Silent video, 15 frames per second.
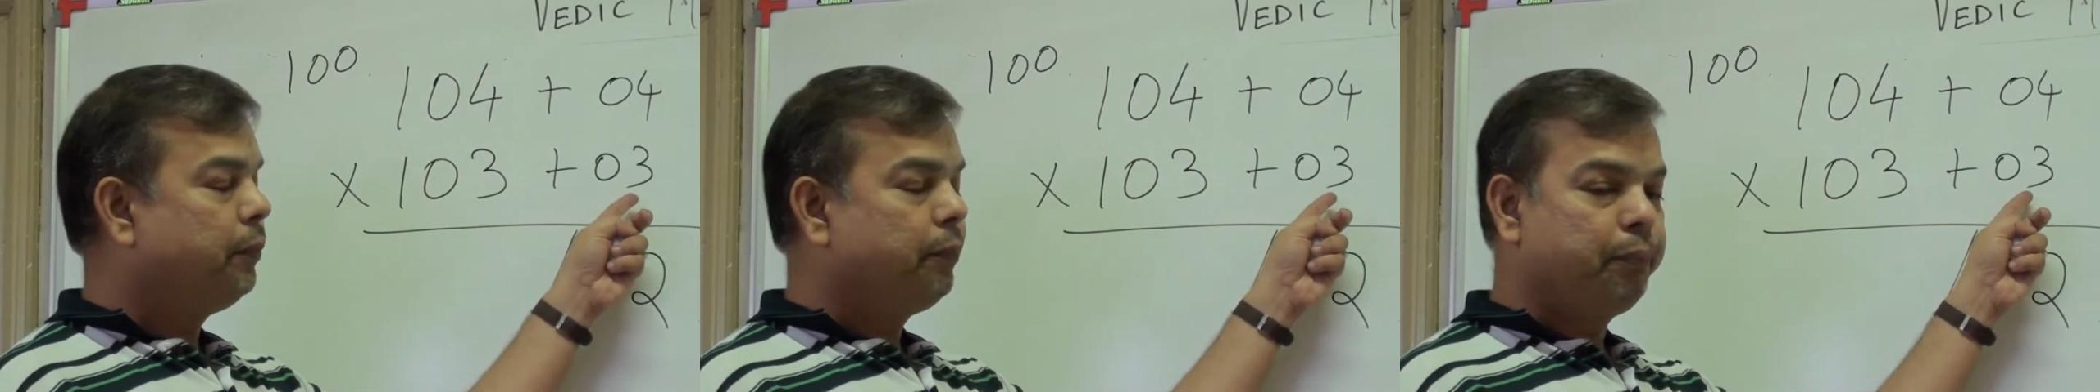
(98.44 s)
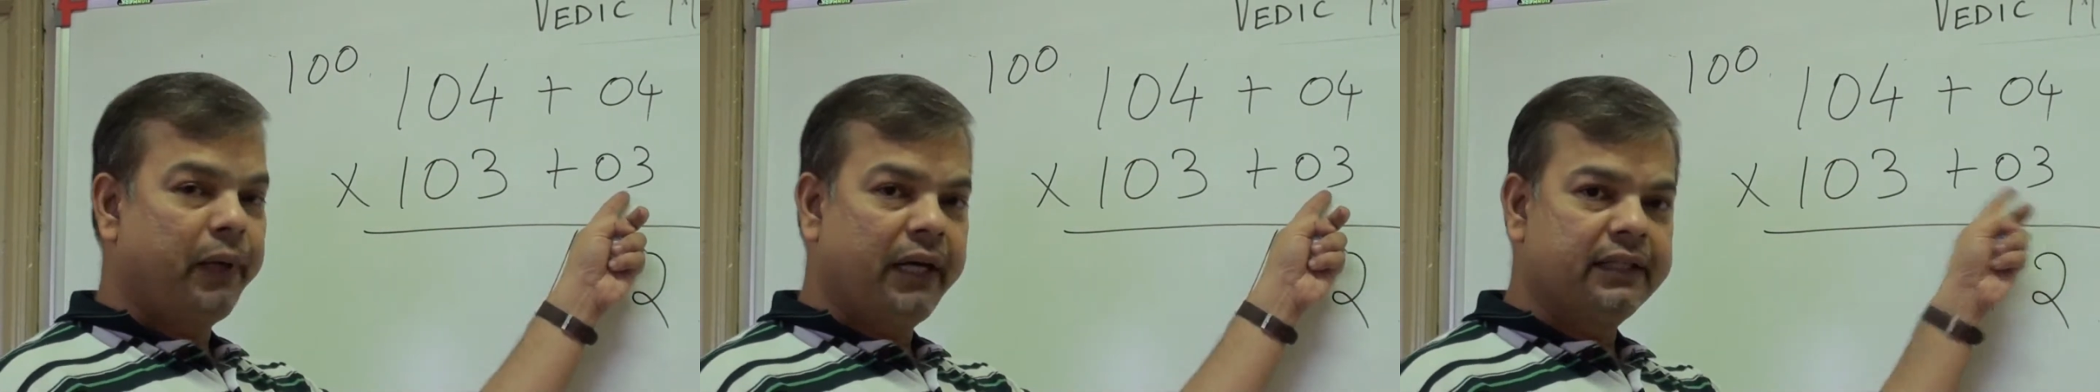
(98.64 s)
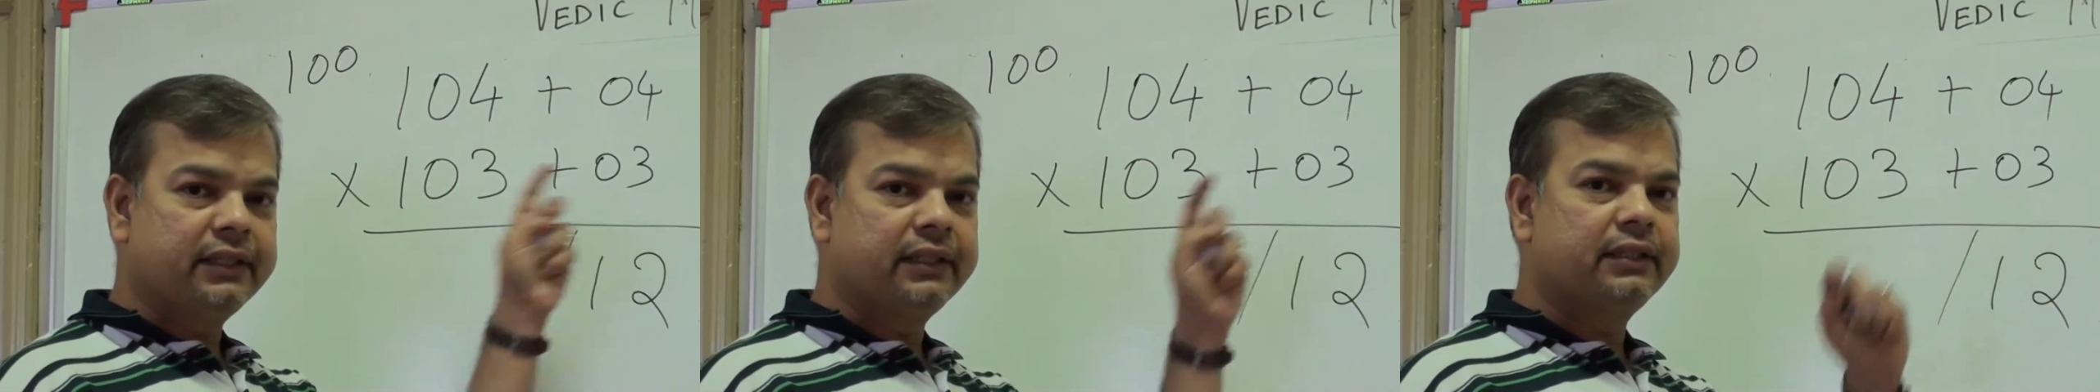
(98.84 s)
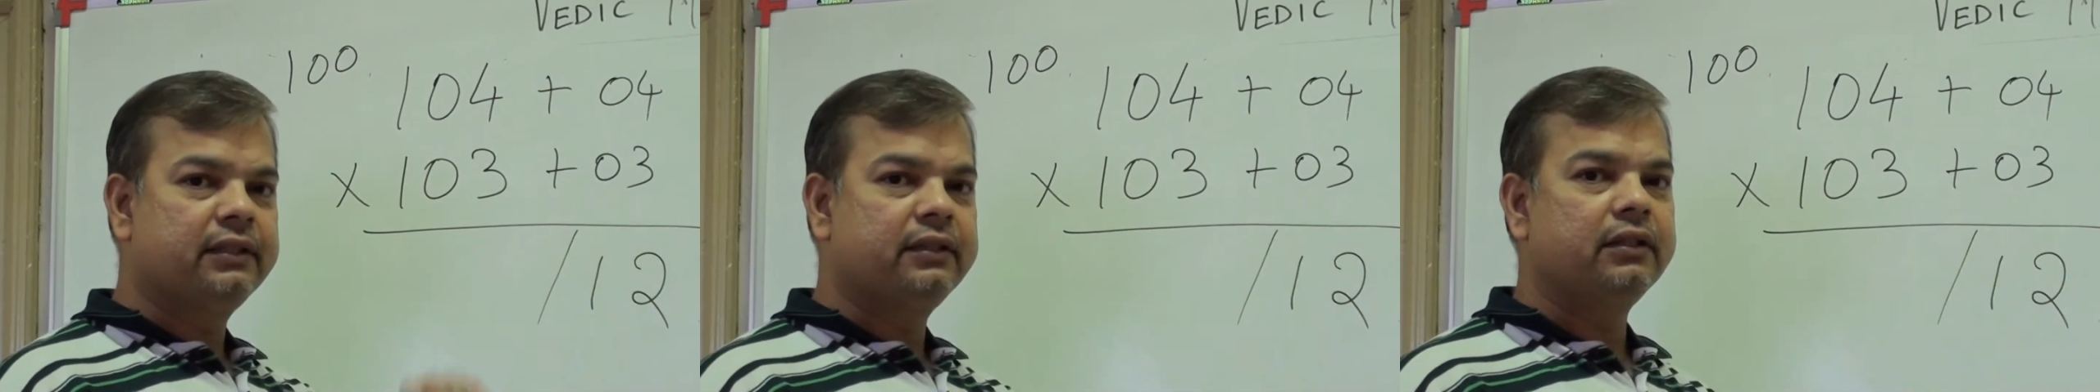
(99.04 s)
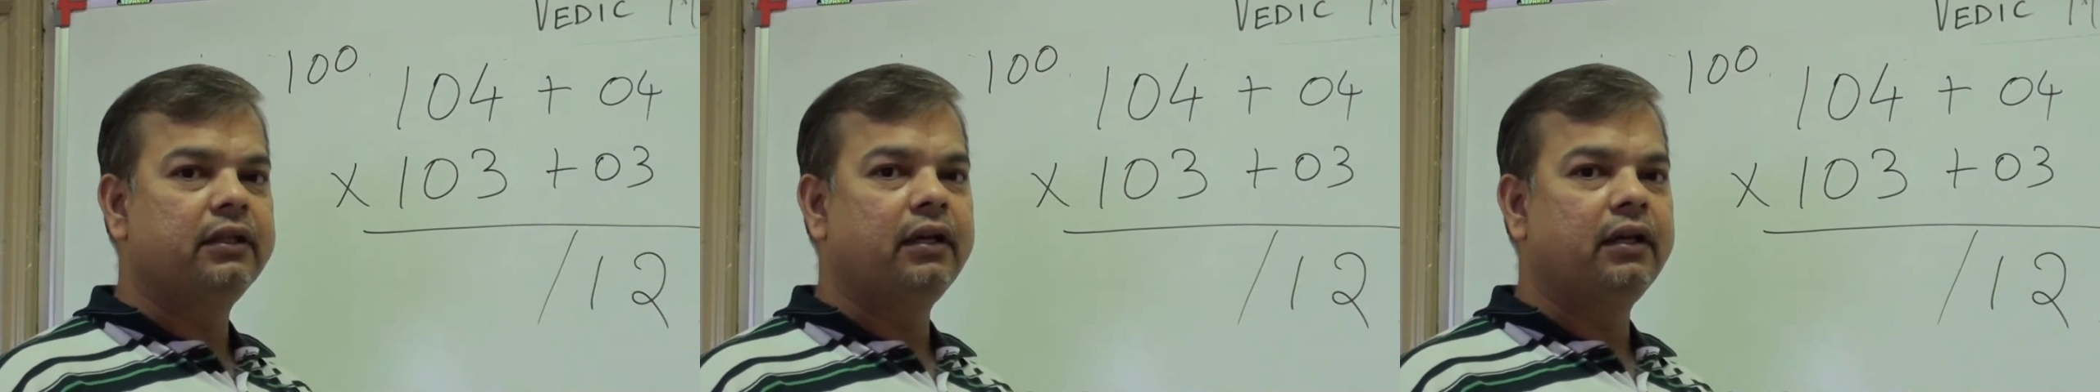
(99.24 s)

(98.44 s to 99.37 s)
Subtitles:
plus